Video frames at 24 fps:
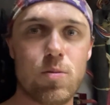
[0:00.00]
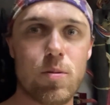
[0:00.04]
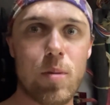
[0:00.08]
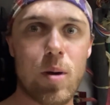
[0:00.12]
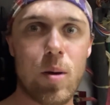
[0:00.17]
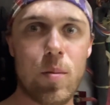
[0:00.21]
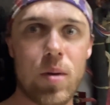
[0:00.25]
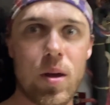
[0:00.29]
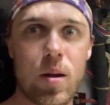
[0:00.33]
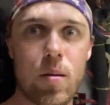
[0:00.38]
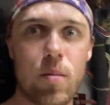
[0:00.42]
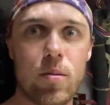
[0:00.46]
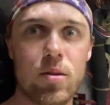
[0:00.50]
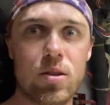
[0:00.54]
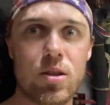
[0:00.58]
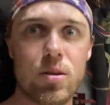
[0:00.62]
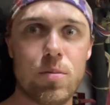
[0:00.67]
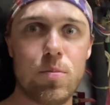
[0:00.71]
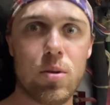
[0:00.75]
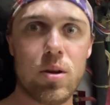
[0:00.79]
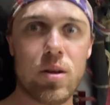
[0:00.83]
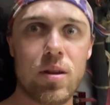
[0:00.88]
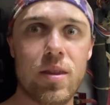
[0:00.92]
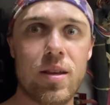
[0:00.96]
We might be able to
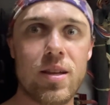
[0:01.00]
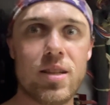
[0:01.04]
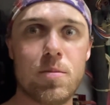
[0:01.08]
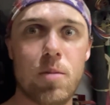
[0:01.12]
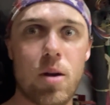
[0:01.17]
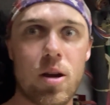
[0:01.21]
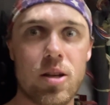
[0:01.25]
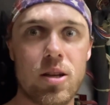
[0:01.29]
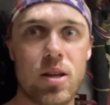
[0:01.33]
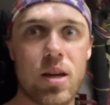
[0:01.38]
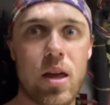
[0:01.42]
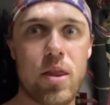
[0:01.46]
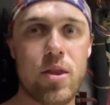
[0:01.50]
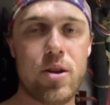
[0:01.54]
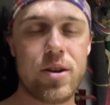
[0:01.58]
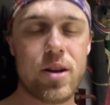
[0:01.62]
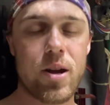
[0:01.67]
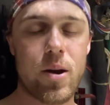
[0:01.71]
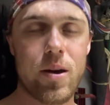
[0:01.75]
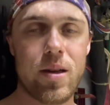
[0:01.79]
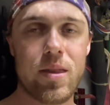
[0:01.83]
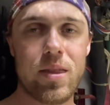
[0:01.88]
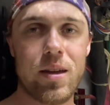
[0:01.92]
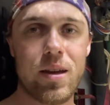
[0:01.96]
put things back together
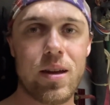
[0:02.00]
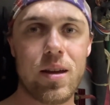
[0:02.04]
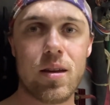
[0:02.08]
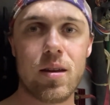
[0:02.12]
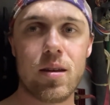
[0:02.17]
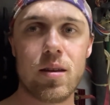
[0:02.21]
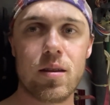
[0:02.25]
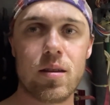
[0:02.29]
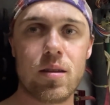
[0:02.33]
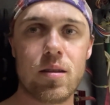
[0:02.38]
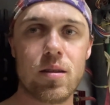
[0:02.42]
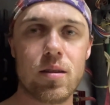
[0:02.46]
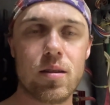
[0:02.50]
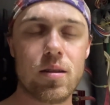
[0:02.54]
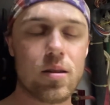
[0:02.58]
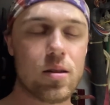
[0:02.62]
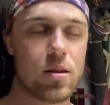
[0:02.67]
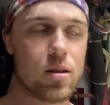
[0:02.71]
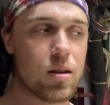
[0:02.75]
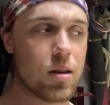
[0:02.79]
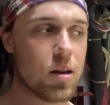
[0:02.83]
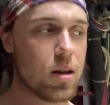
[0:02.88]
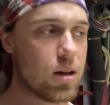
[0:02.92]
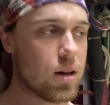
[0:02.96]
now, I think.
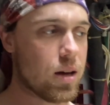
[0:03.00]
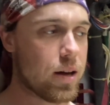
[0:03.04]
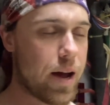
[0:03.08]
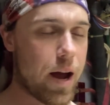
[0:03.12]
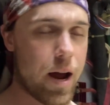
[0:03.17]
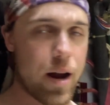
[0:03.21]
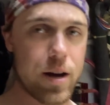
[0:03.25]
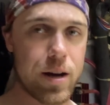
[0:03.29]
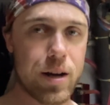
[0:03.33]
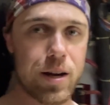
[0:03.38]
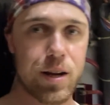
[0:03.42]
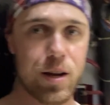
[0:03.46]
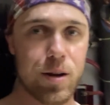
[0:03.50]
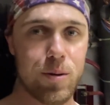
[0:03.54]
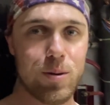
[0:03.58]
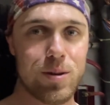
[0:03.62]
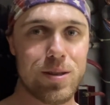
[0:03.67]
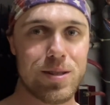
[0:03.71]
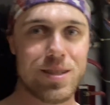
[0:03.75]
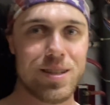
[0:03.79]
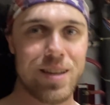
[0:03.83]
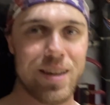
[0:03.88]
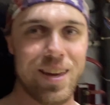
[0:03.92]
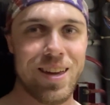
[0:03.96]
I don't know, we'll
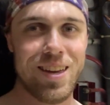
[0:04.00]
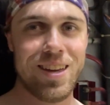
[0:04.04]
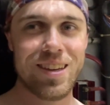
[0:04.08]
see.